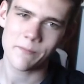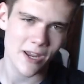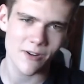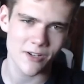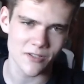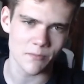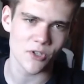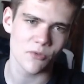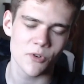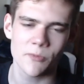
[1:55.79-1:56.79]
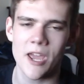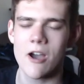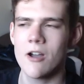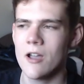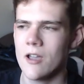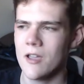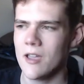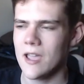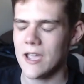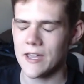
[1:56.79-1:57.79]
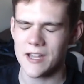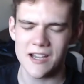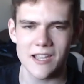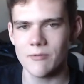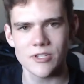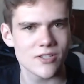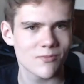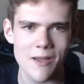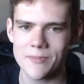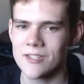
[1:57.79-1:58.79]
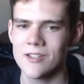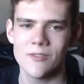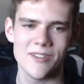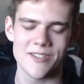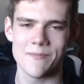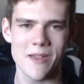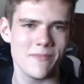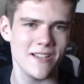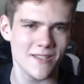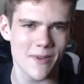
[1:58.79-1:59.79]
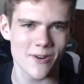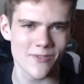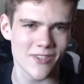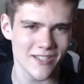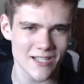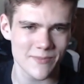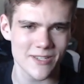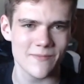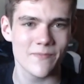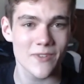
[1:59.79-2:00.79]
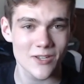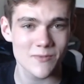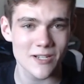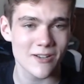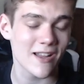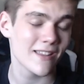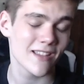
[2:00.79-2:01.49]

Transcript: I know how to use a push broom now. And yeah, we just swept. We used a bent piece of metal for the dustbin. It was pretty okay.